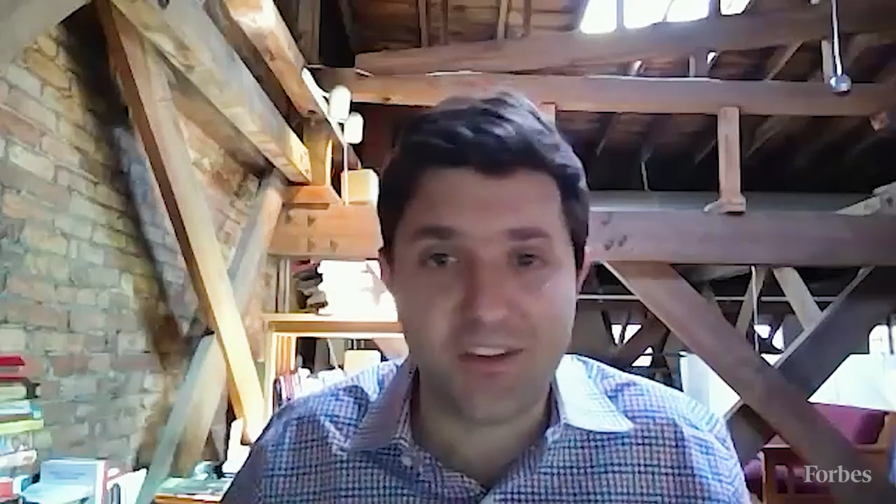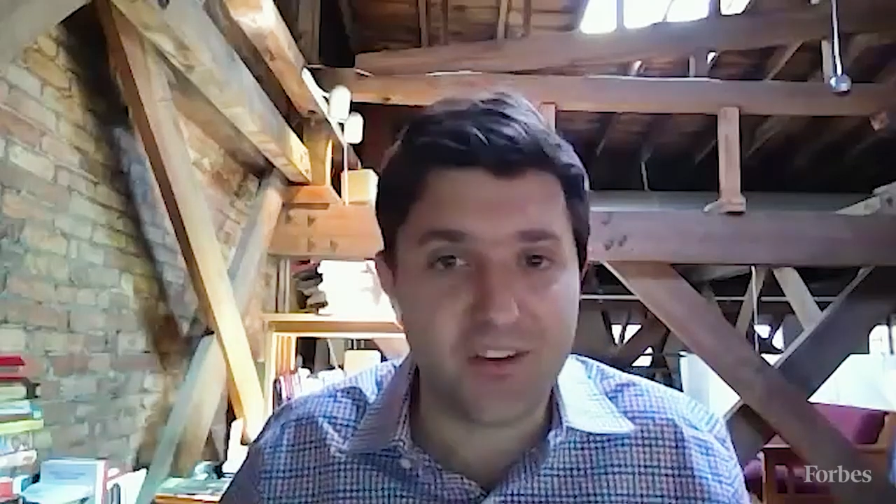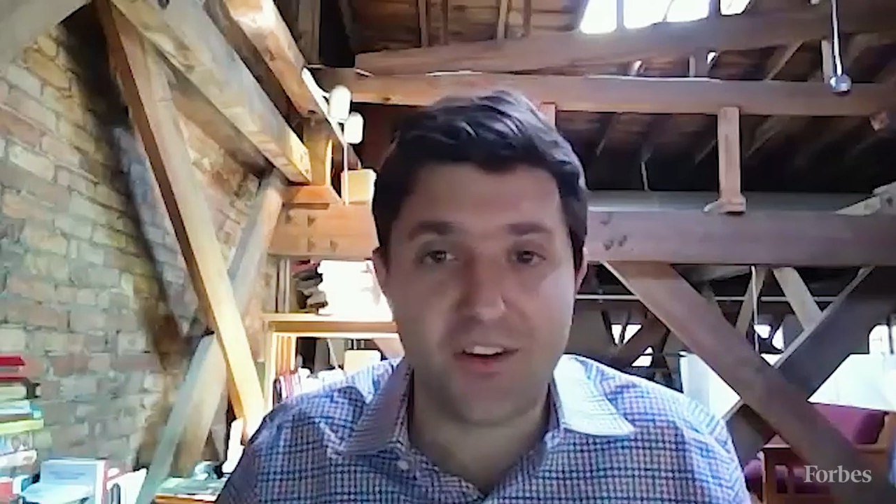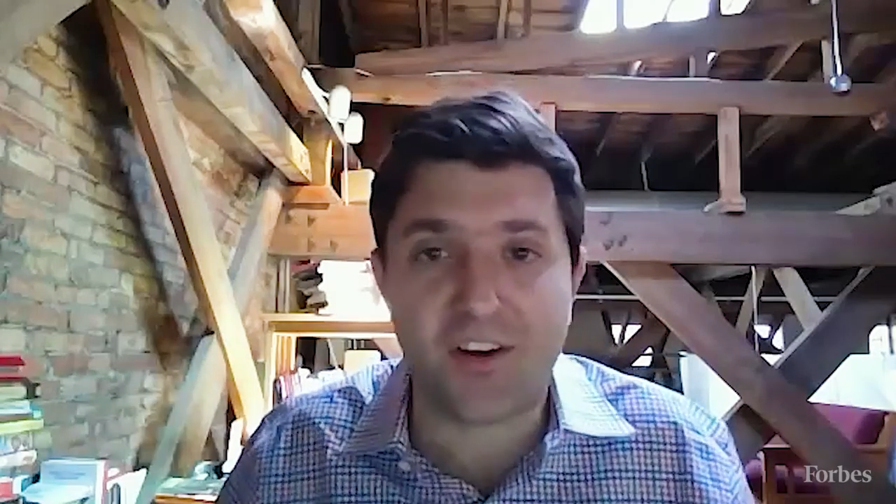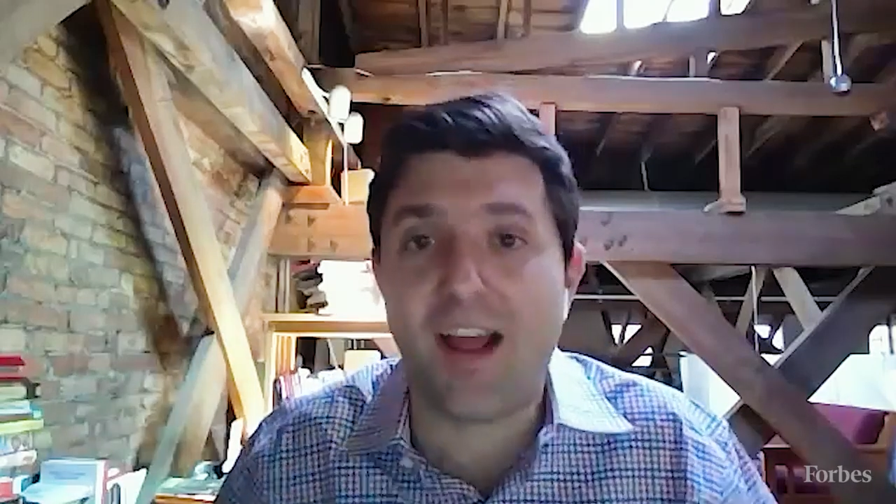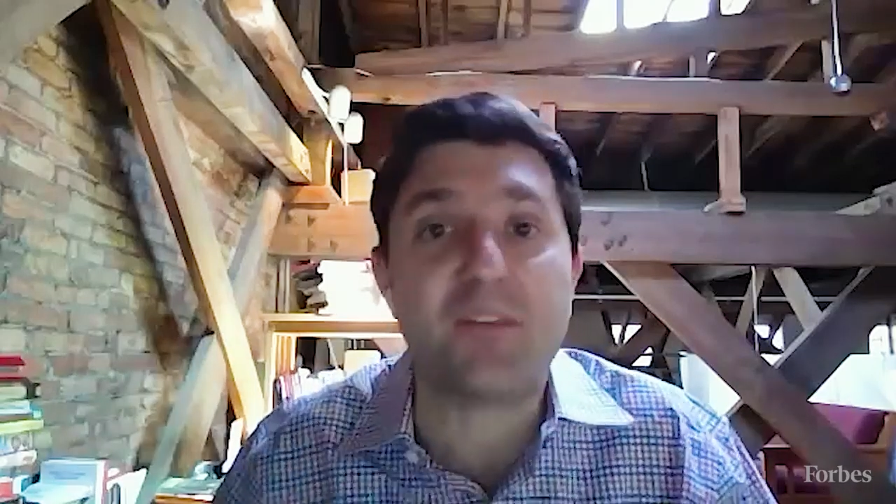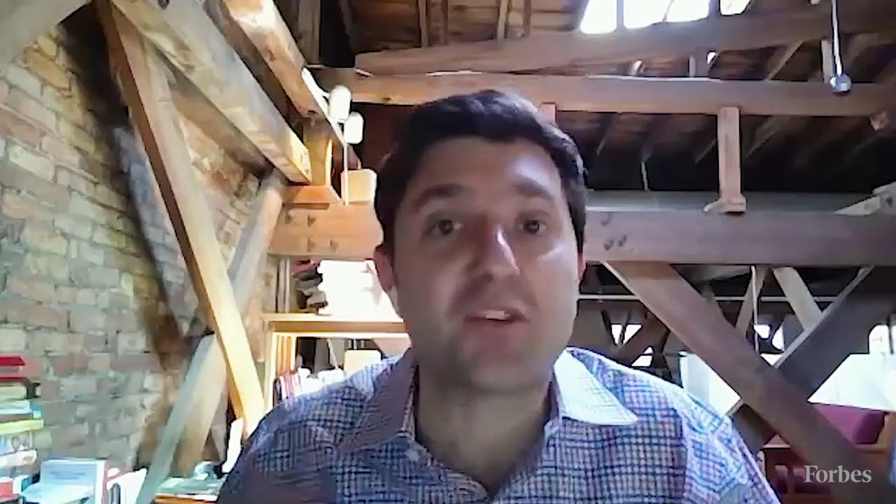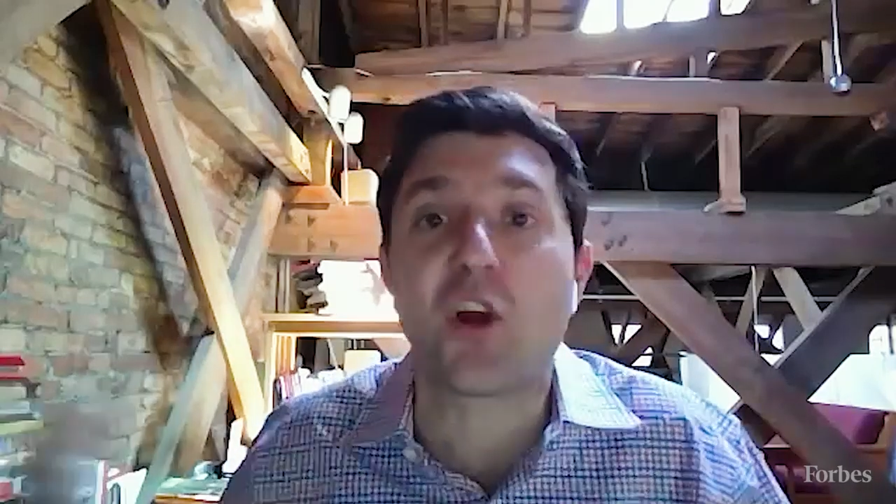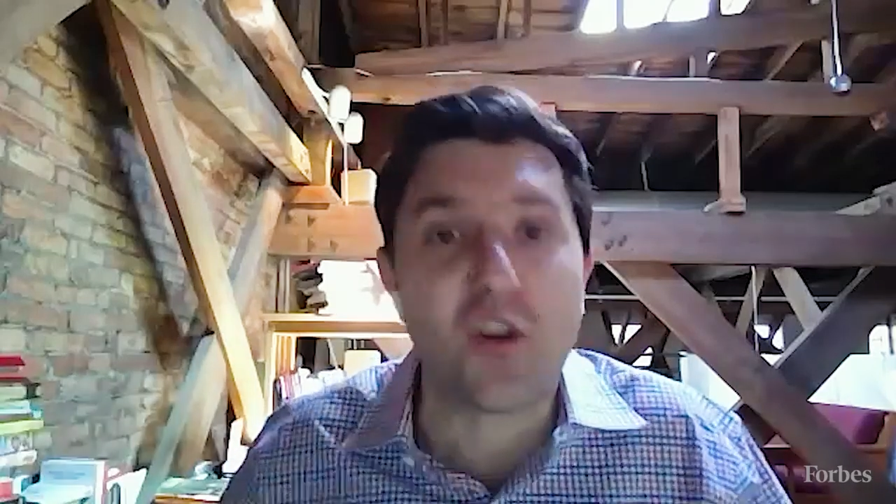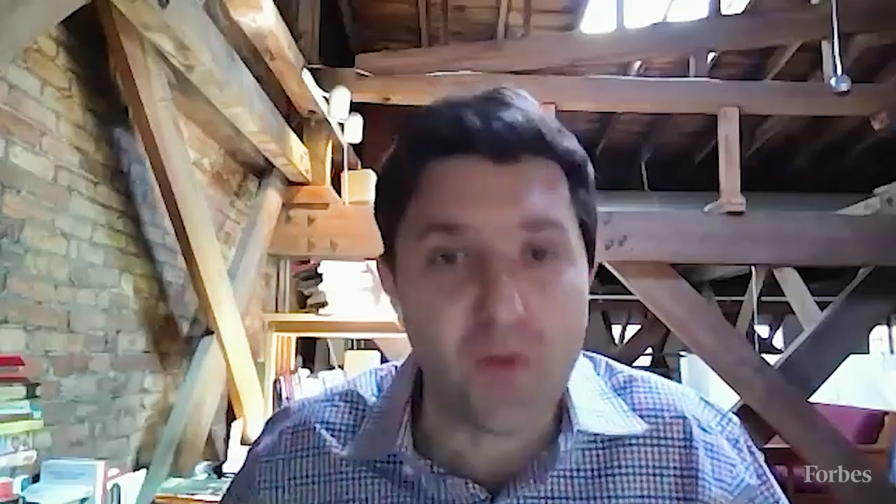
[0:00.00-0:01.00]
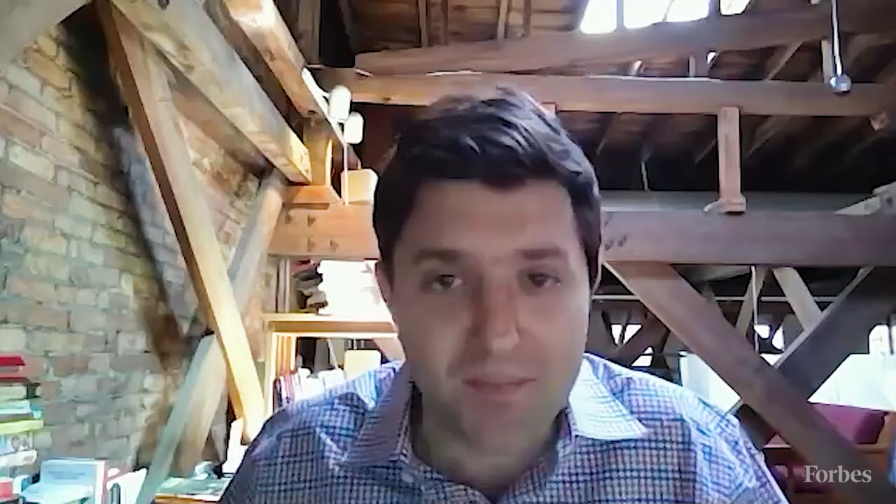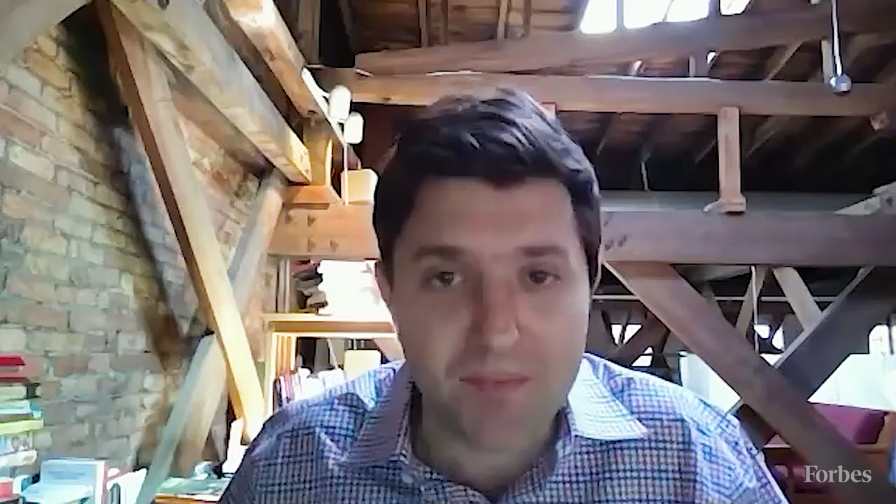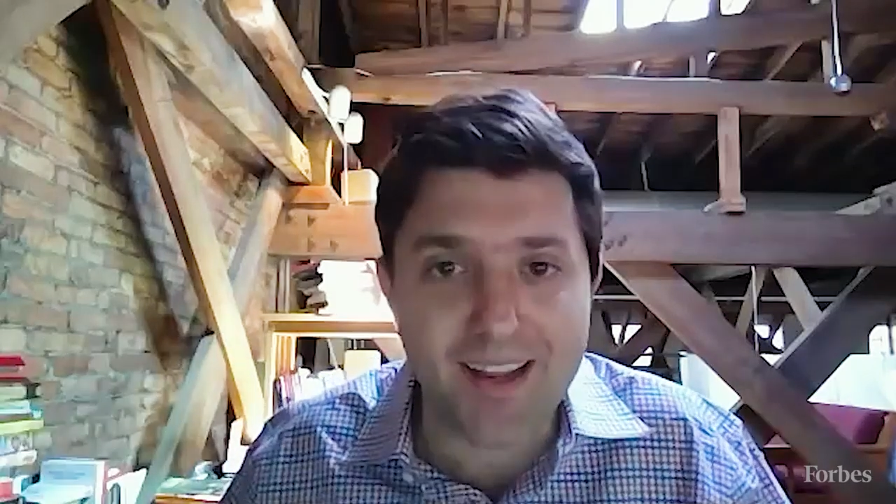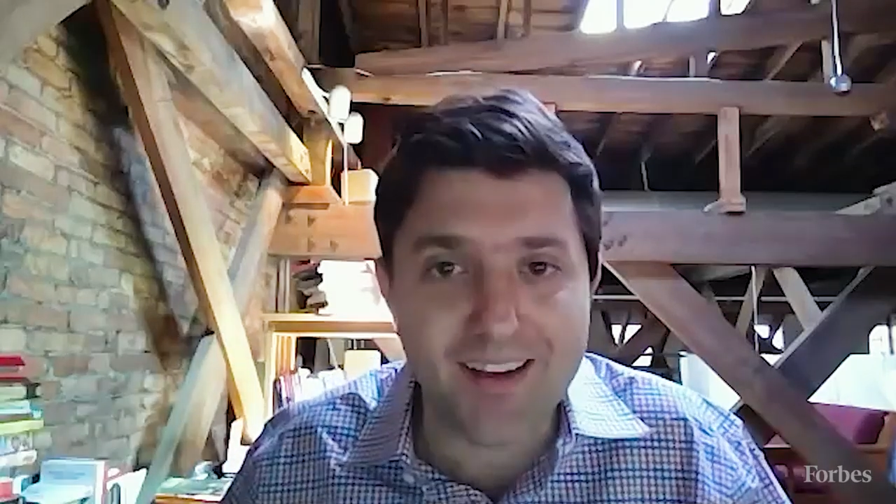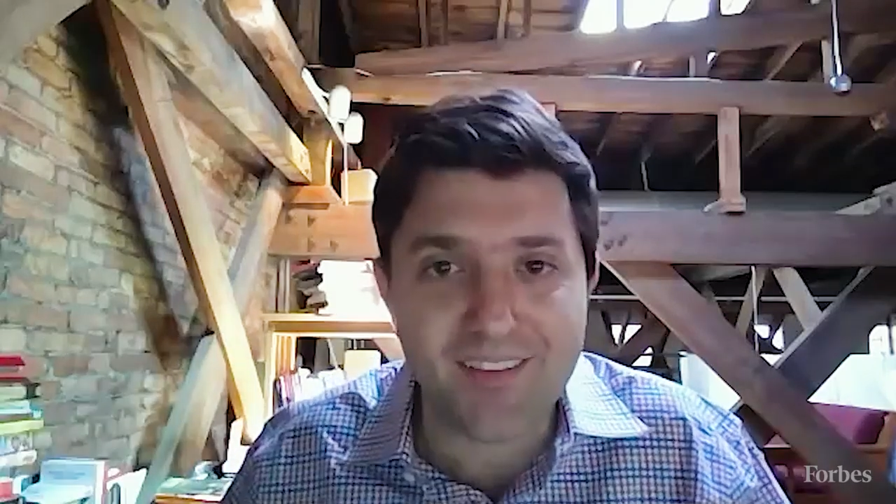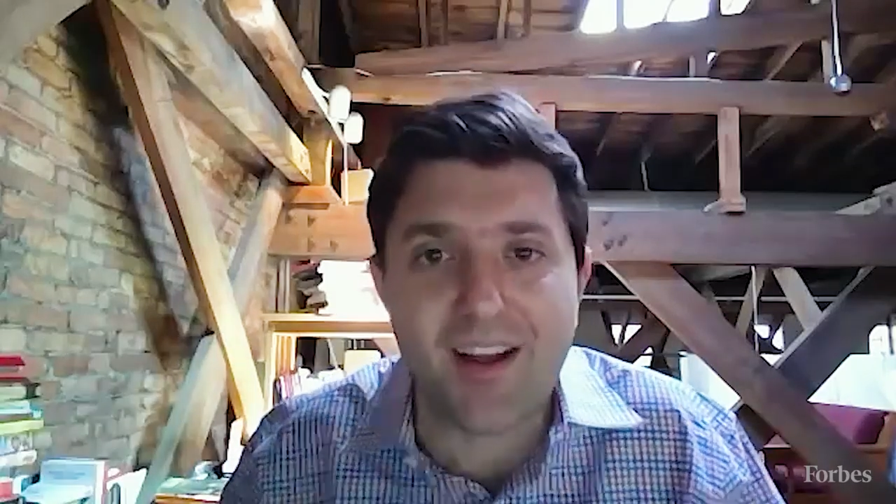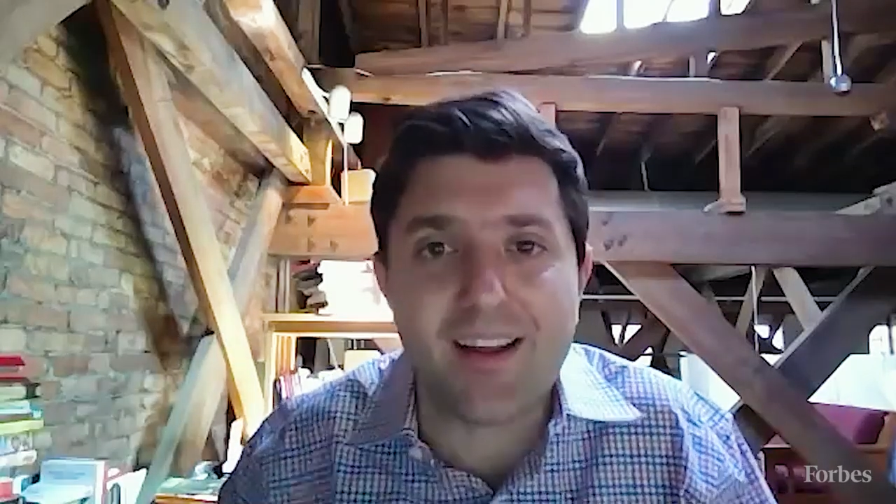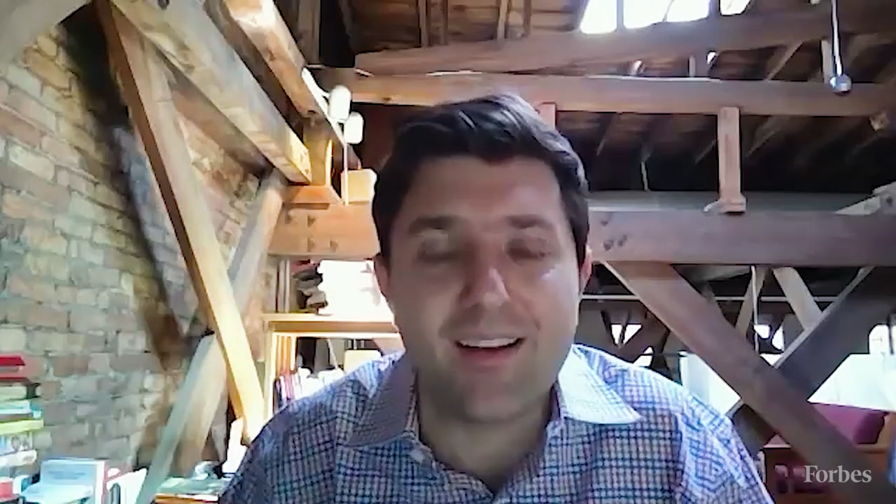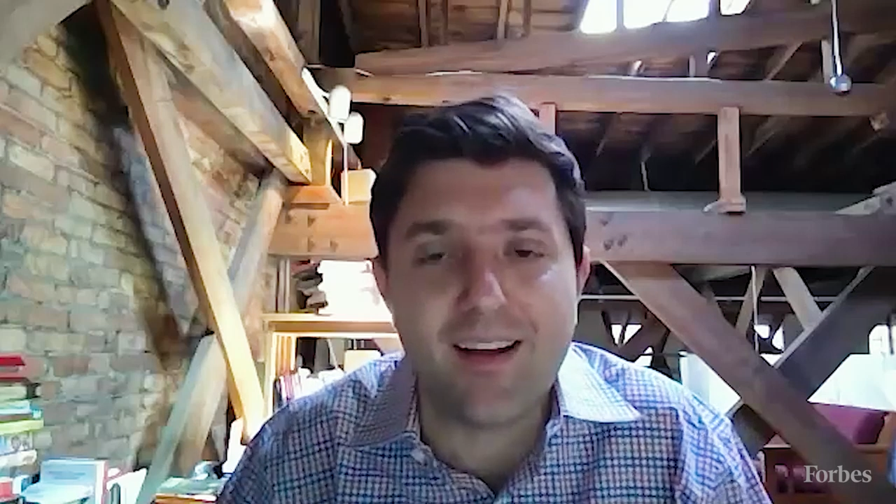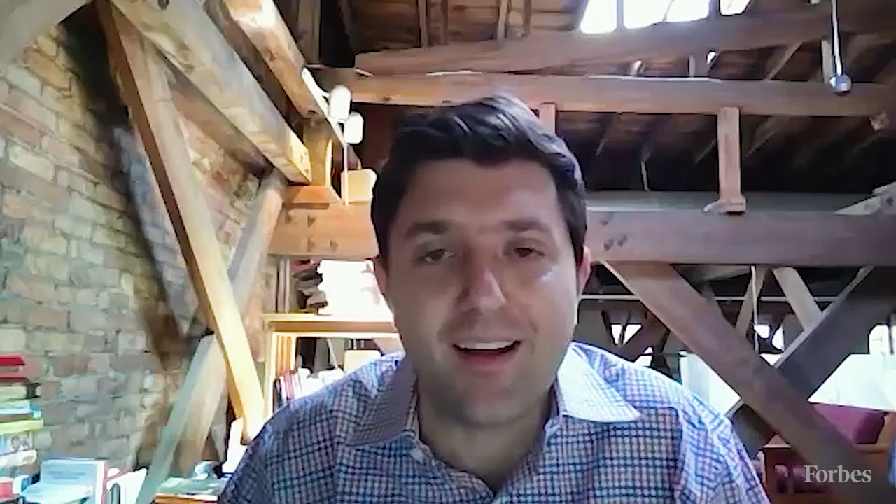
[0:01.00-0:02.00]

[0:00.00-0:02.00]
You're gonna have to turn away money, right?